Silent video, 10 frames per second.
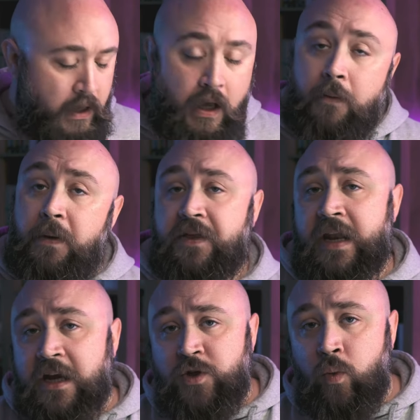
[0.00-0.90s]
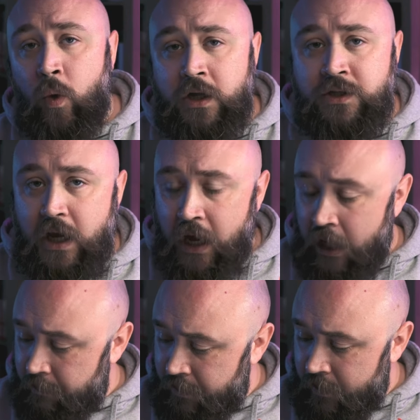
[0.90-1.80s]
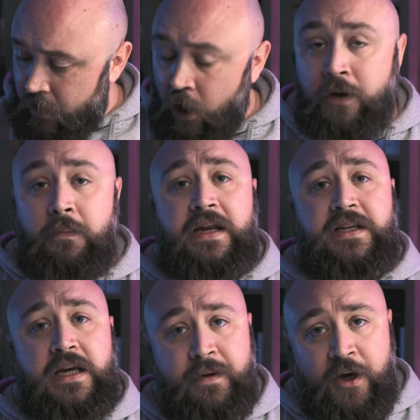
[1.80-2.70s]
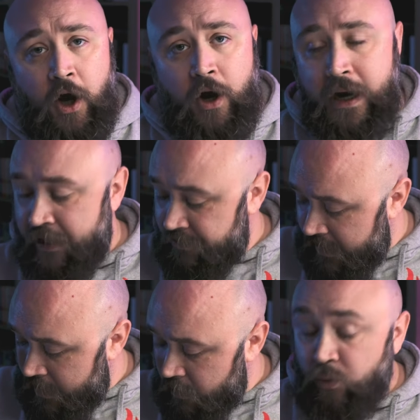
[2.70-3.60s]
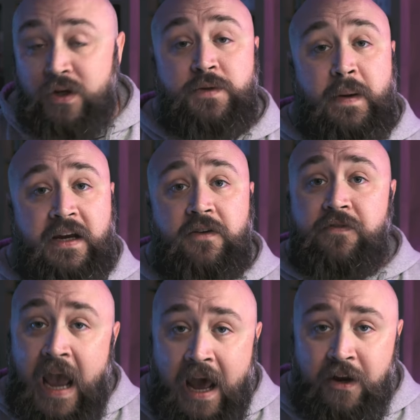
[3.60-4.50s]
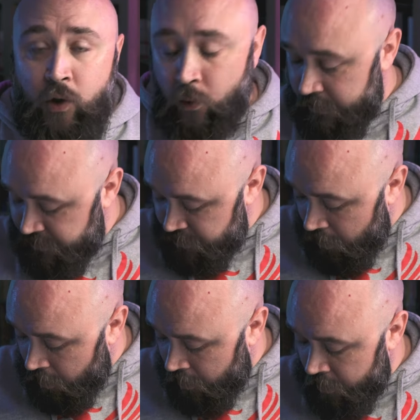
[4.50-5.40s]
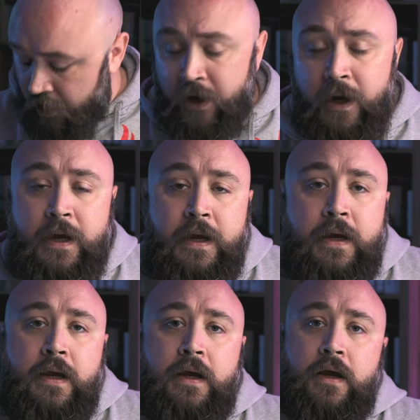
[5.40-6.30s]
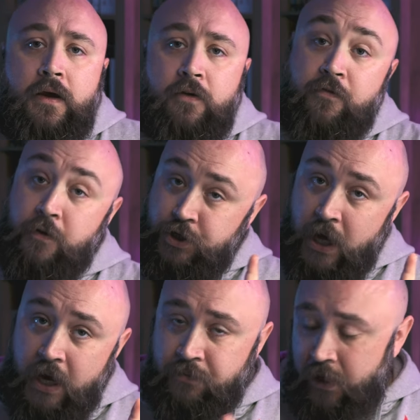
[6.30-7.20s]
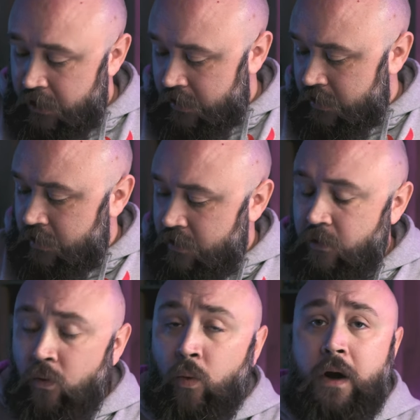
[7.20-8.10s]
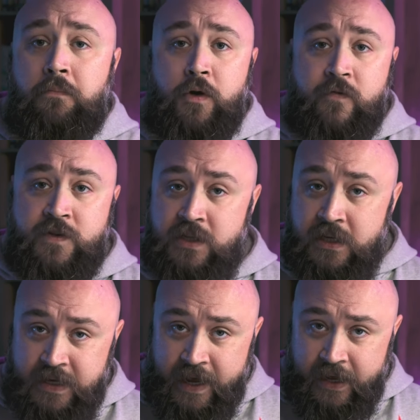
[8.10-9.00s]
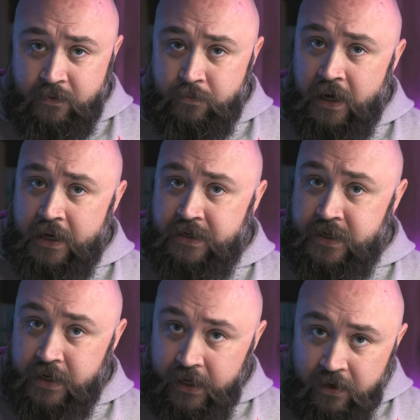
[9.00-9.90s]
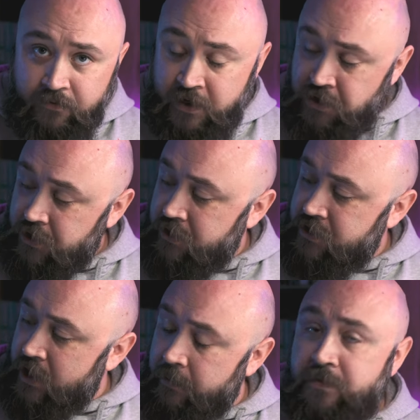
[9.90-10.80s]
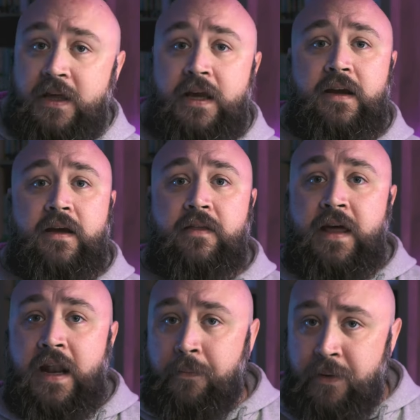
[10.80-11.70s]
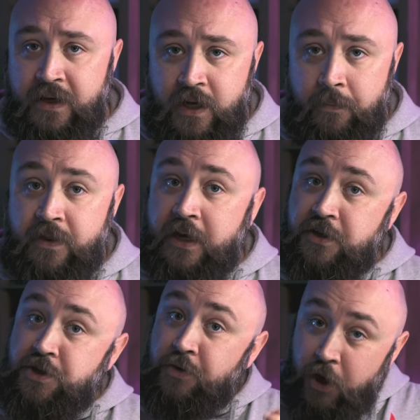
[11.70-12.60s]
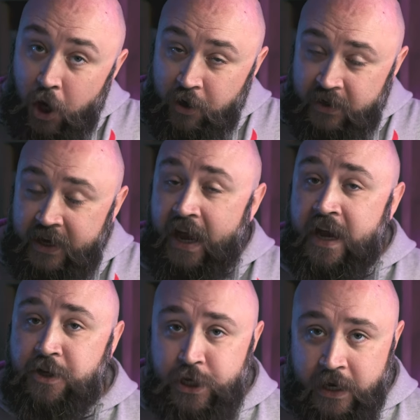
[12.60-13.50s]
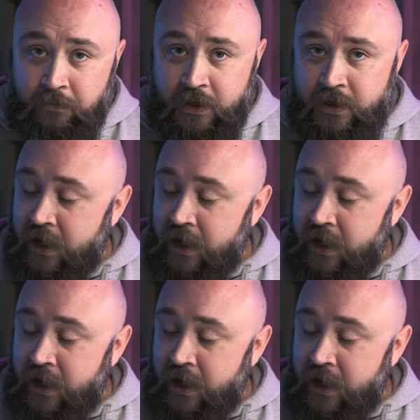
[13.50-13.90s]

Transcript: But the next ones up on my TBR in their respective categories are for genre, what Moves the Dead by T. Kingfisher, something that I picked up thanks to Carly at Chamblin